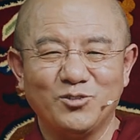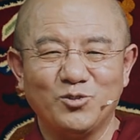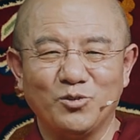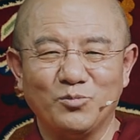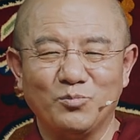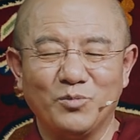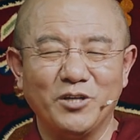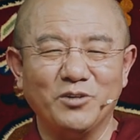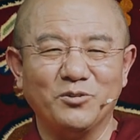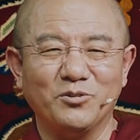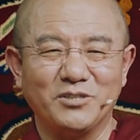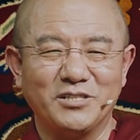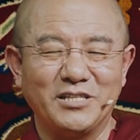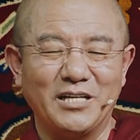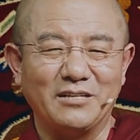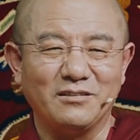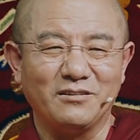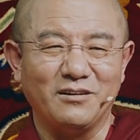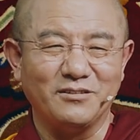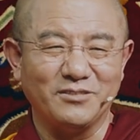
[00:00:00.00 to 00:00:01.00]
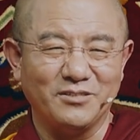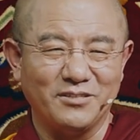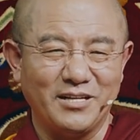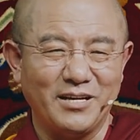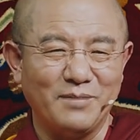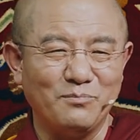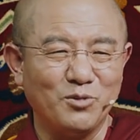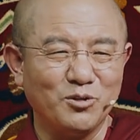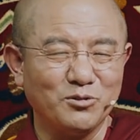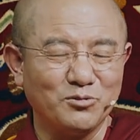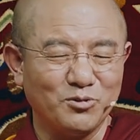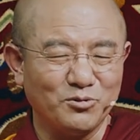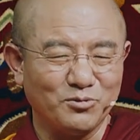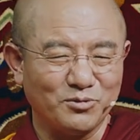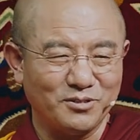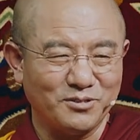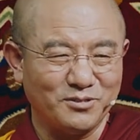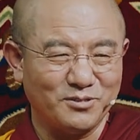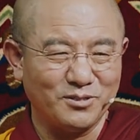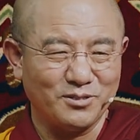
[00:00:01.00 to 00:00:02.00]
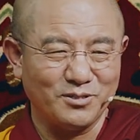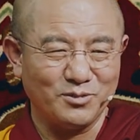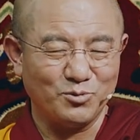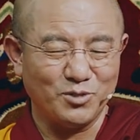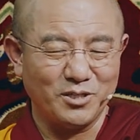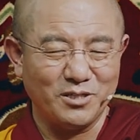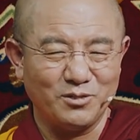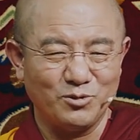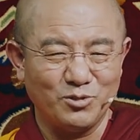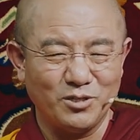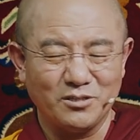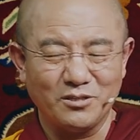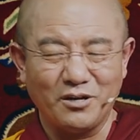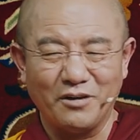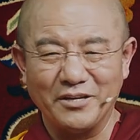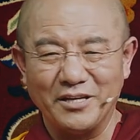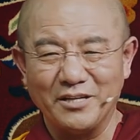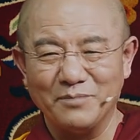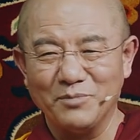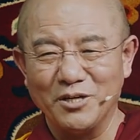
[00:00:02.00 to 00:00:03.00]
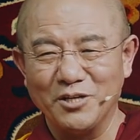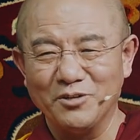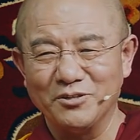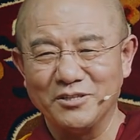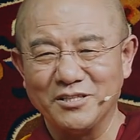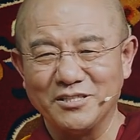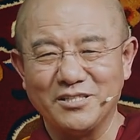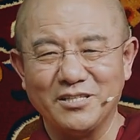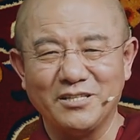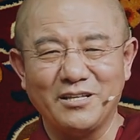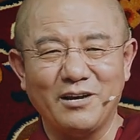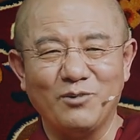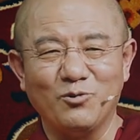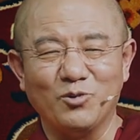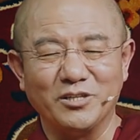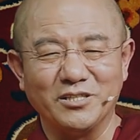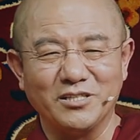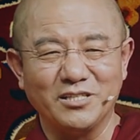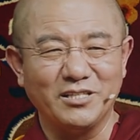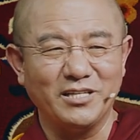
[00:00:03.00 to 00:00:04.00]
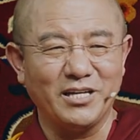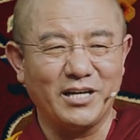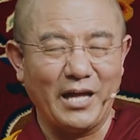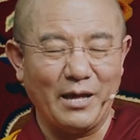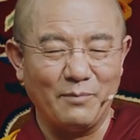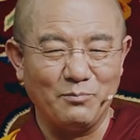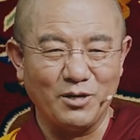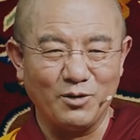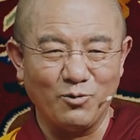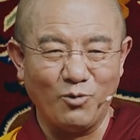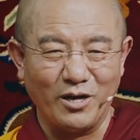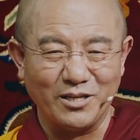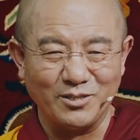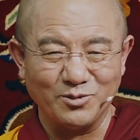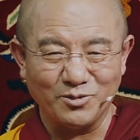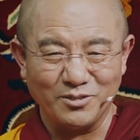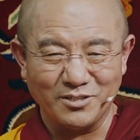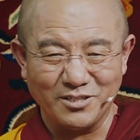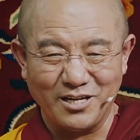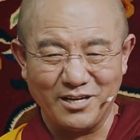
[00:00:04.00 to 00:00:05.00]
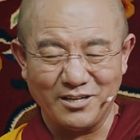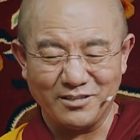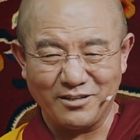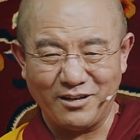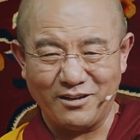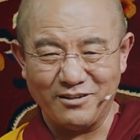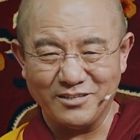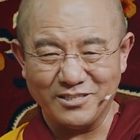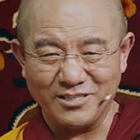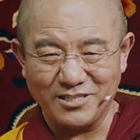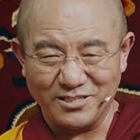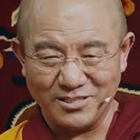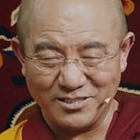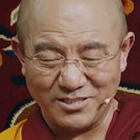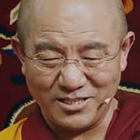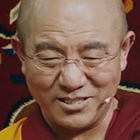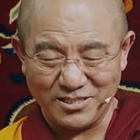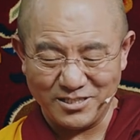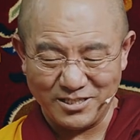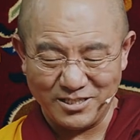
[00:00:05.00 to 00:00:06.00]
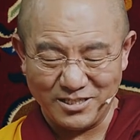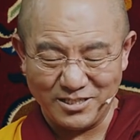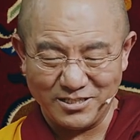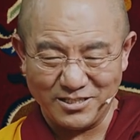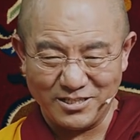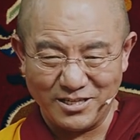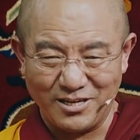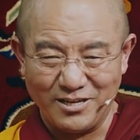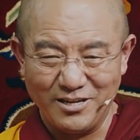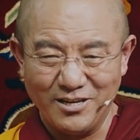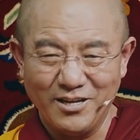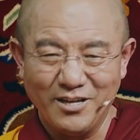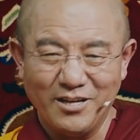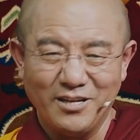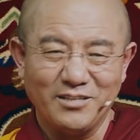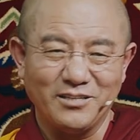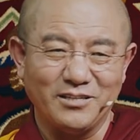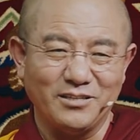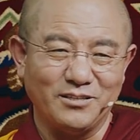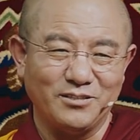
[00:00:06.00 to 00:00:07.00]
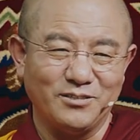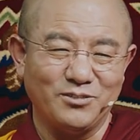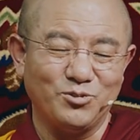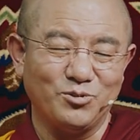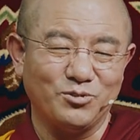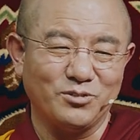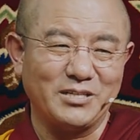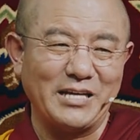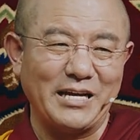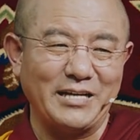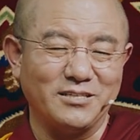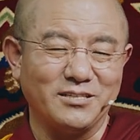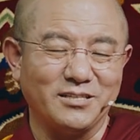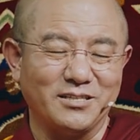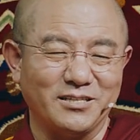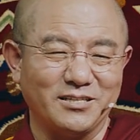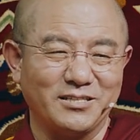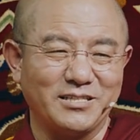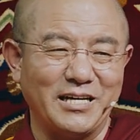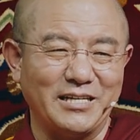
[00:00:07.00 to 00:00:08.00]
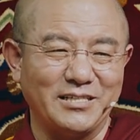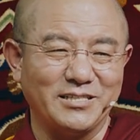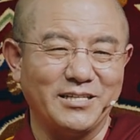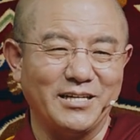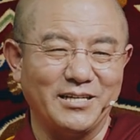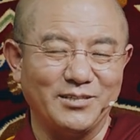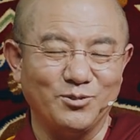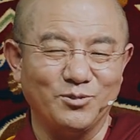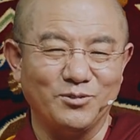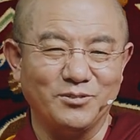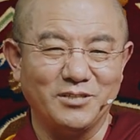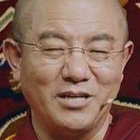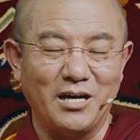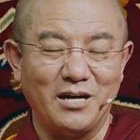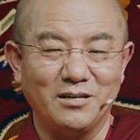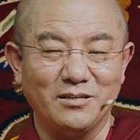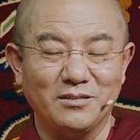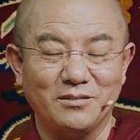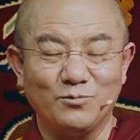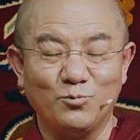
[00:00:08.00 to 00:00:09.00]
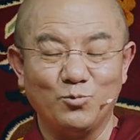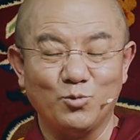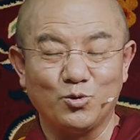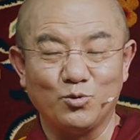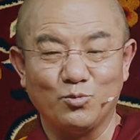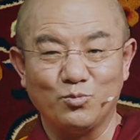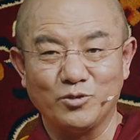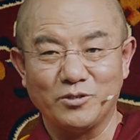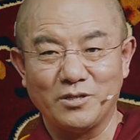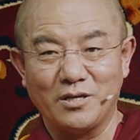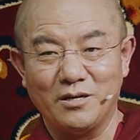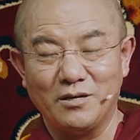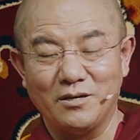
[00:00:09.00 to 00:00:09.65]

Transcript: Uh, at that time, uh, when he closed his eyes, he was trying to use his tongue to get the maggots out. He then opened his eyes and he